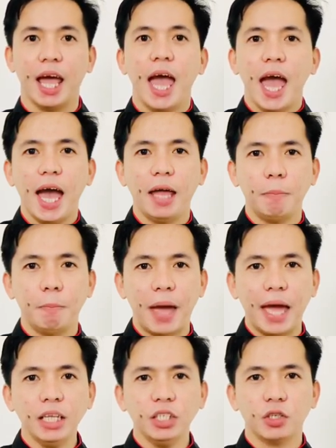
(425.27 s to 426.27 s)
and
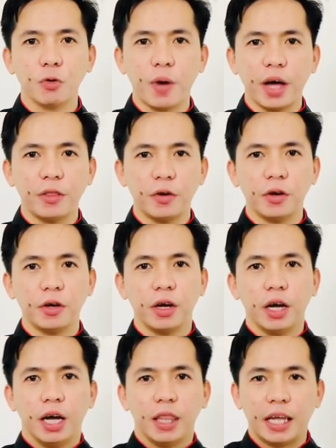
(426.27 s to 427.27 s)
bends
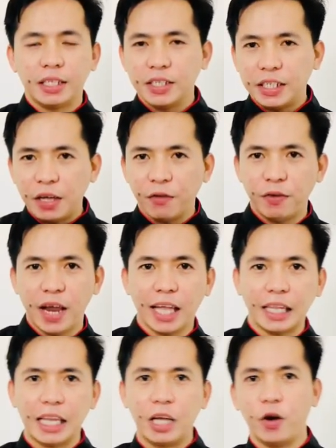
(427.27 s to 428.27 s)
rather than sitting
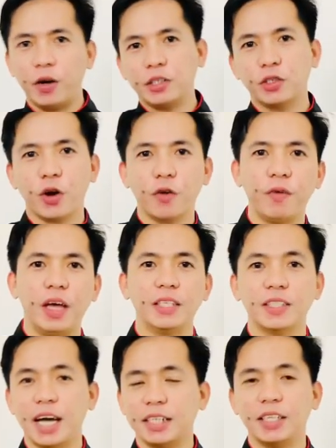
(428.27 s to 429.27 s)
flatly on a surface
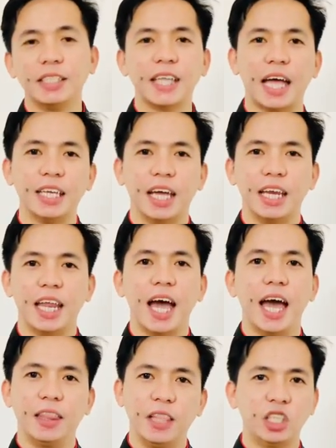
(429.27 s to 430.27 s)
as intended.
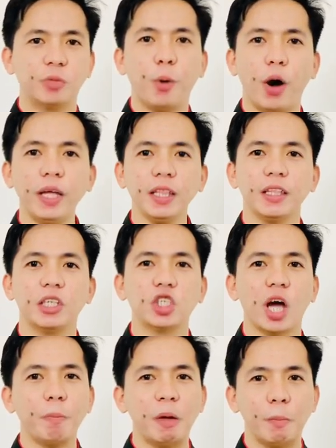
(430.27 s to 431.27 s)
At this point, the
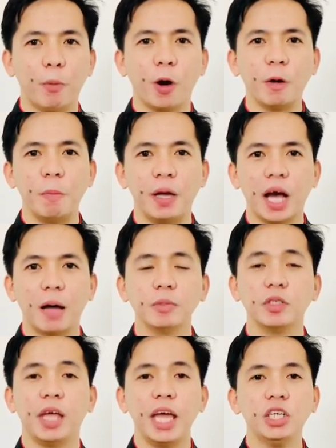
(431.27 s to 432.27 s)
chopping board becomes
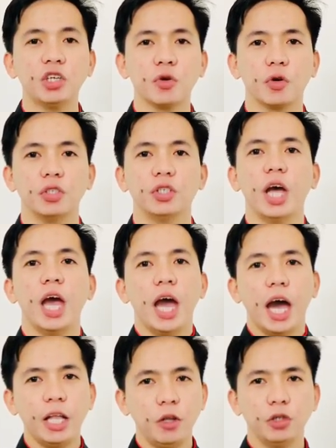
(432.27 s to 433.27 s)
dangerous
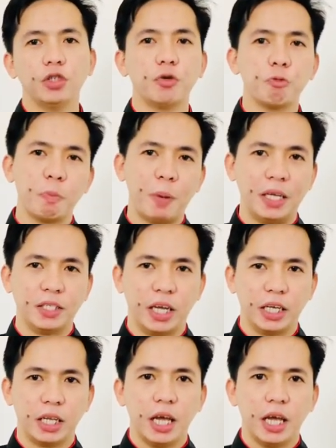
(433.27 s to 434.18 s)
and you should replace it.